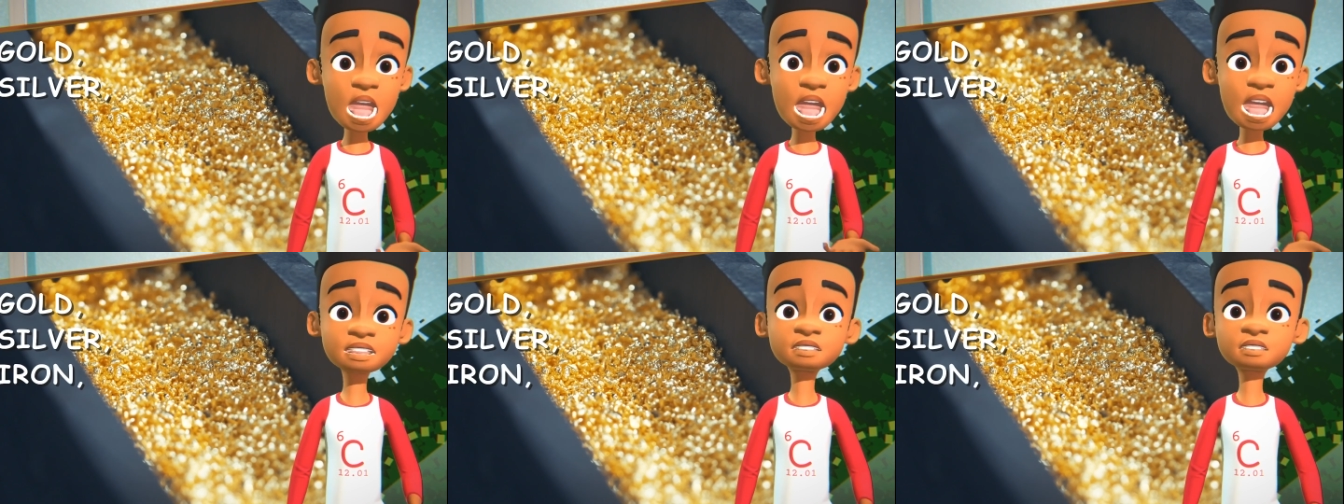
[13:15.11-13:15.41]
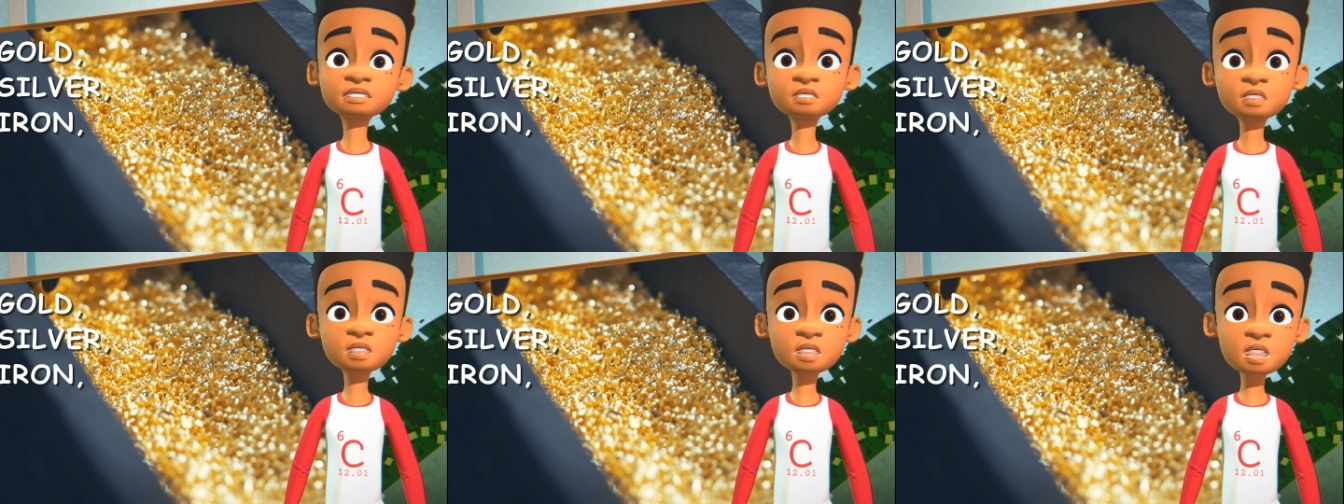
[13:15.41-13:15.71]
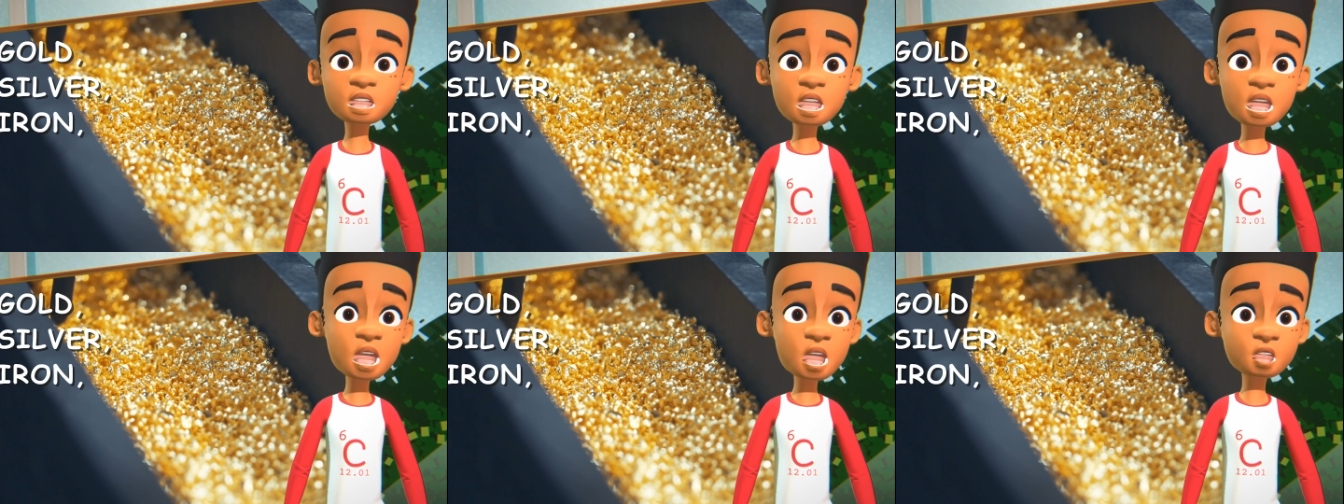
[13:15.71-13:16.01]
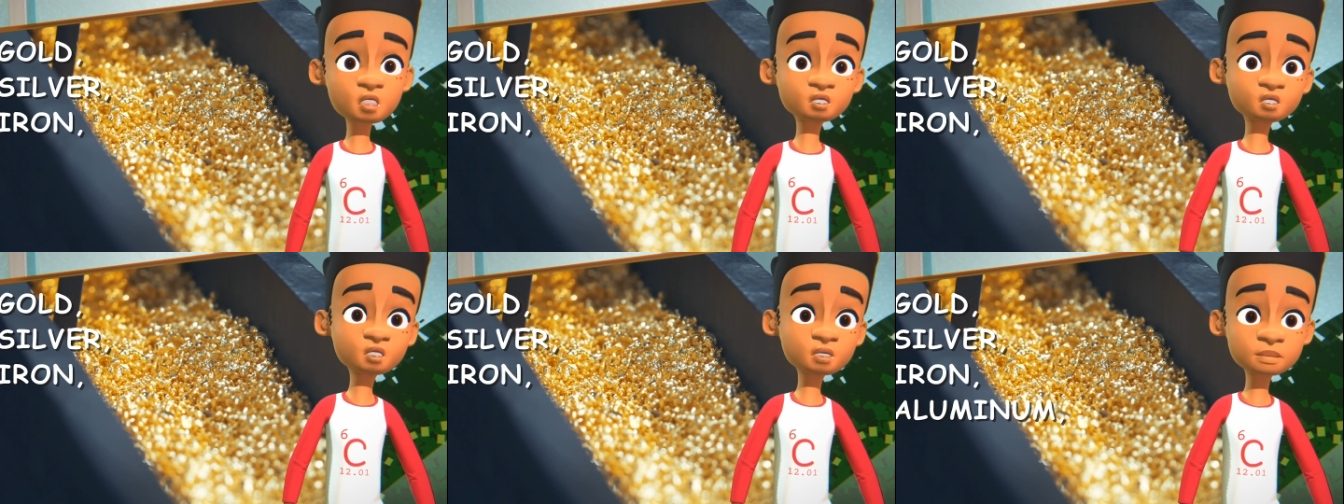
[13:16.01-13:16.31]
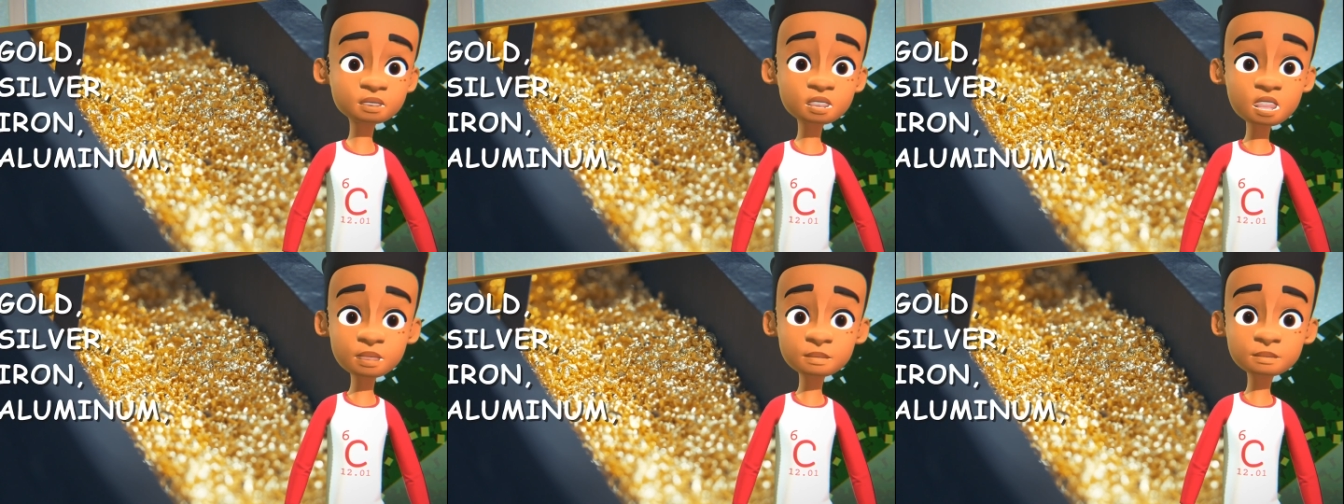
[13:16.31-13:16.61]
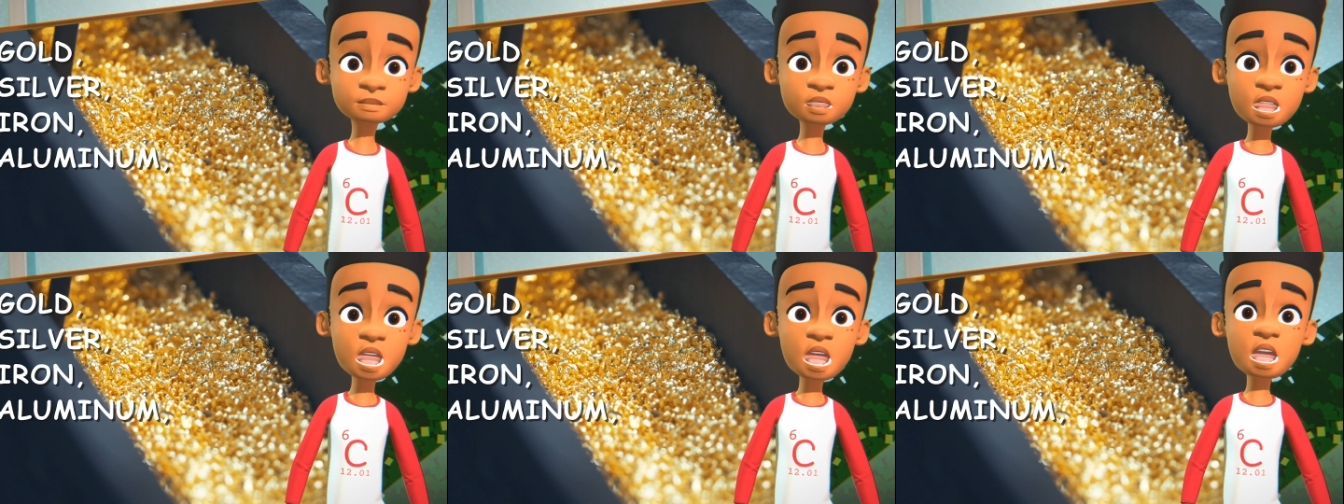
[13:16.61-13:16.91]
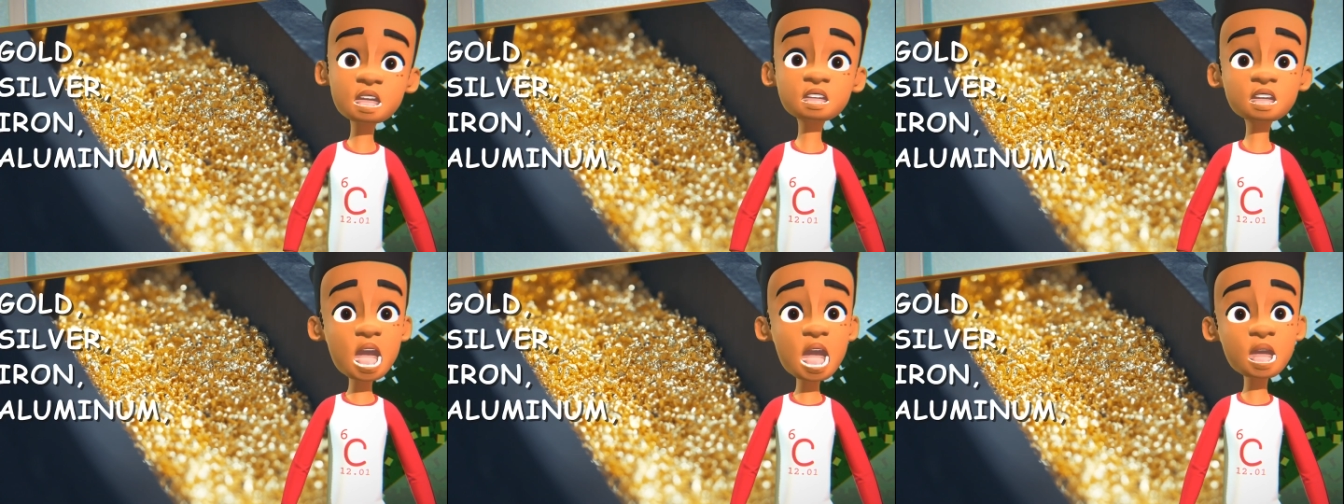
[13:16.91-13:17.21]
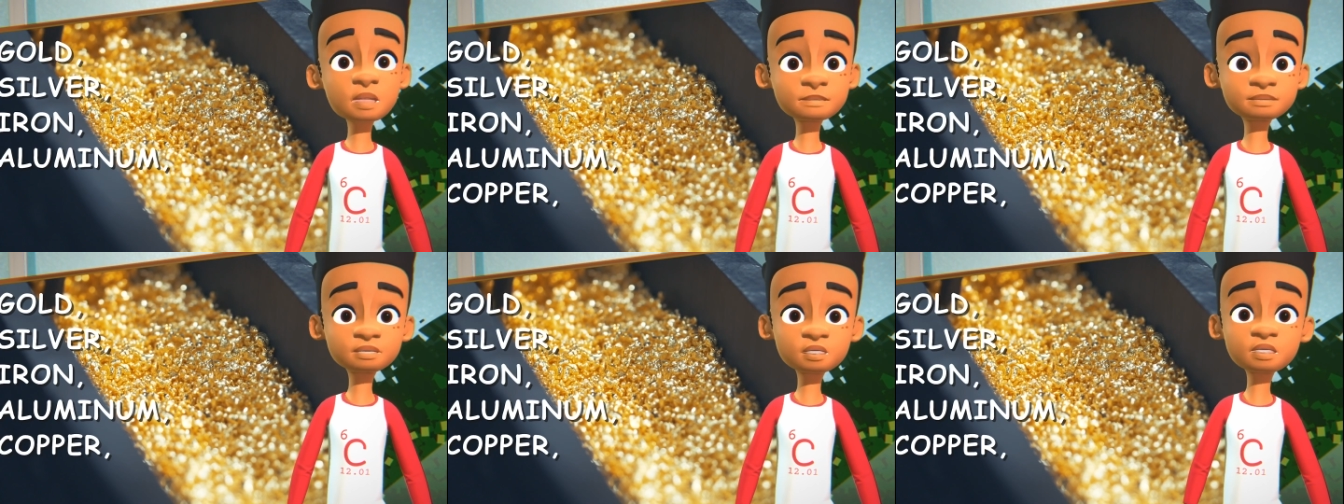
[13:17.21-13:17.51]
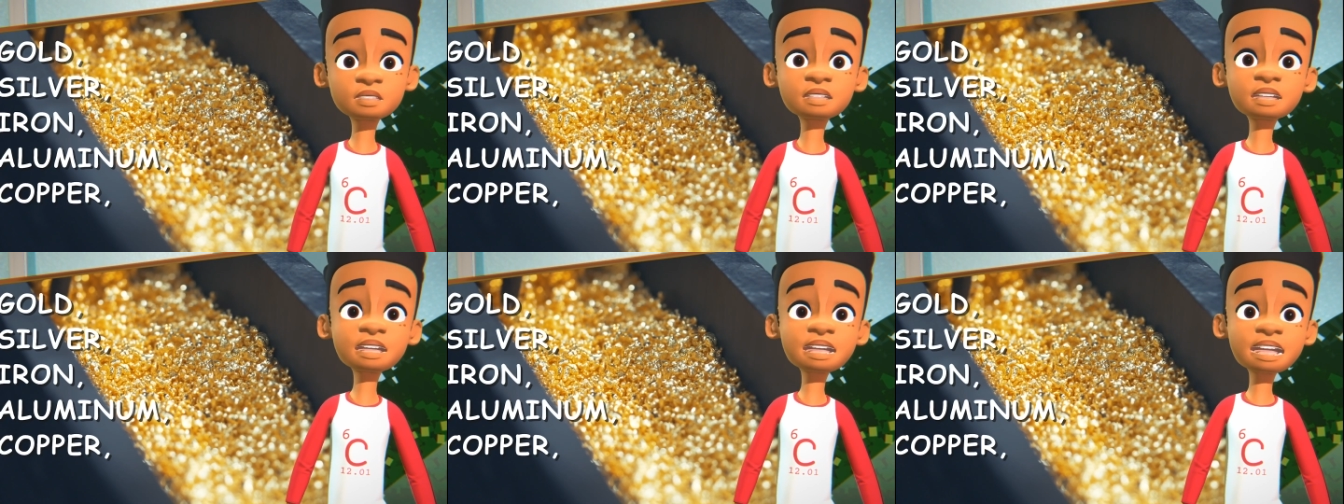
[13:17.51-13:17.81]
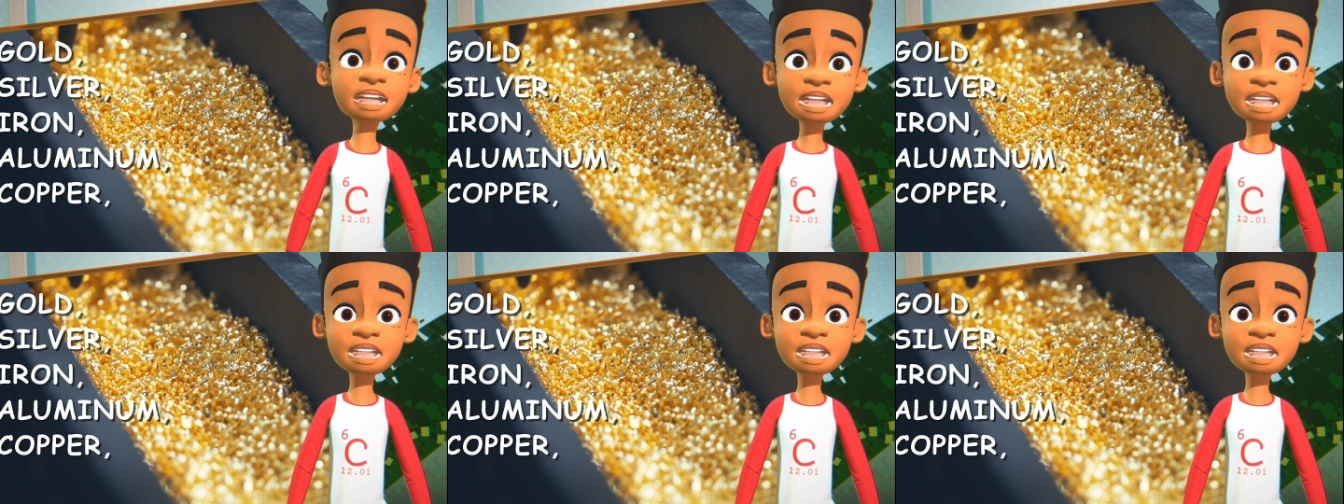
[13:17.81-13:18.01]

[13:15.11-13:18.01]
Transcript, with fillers: iron, aluminum, copper,